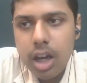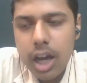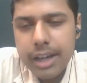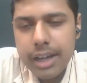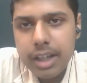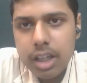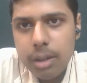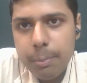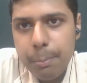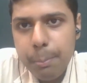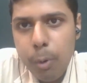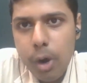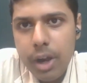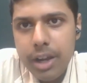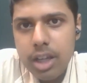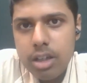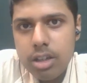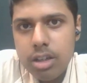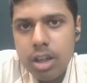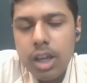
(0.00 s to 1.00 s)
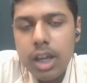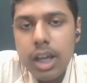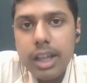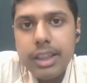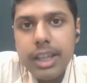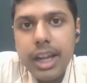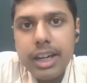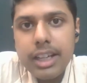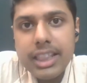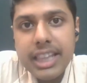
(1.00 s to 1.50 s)
Another point,
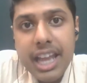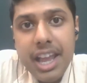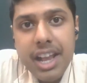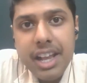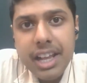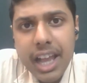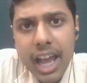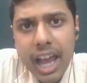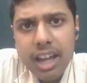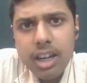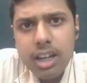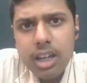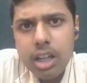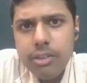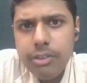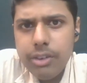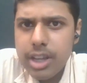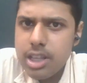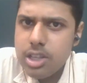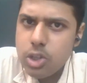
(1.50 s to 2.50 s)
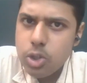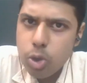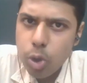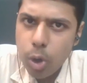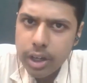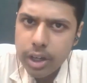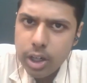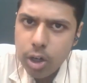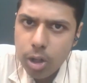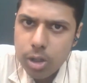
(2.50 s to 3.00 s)
that they can live in
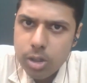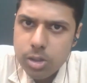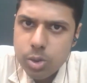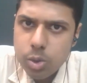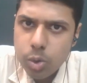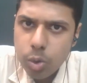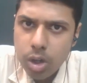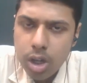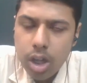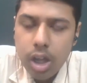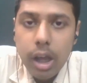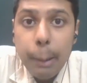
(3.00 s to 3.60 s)
soil also,